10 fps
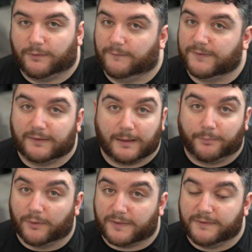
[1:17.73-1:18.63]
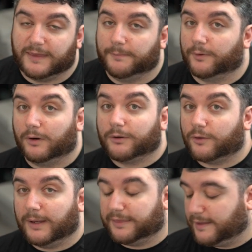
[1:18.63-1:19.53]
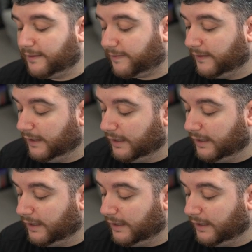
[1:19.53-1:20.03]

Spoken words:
so if they like Poison Tip or Earthquake this,